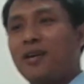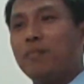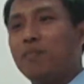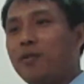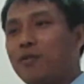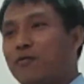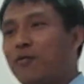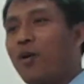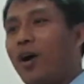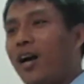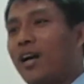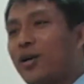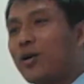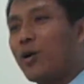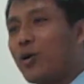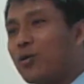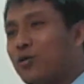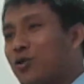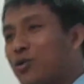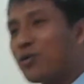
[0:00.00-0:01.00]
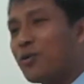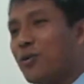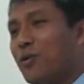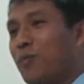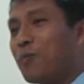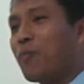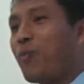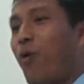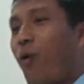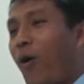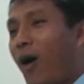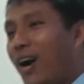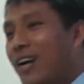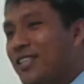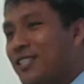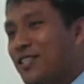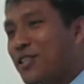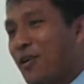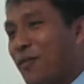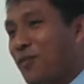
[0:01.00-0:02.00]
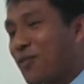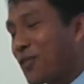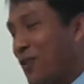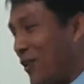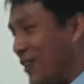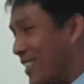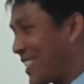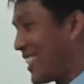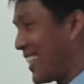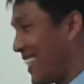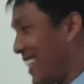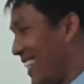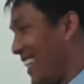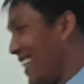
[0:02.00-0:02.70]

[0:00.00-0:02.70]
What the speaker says: Before I go to points of thought,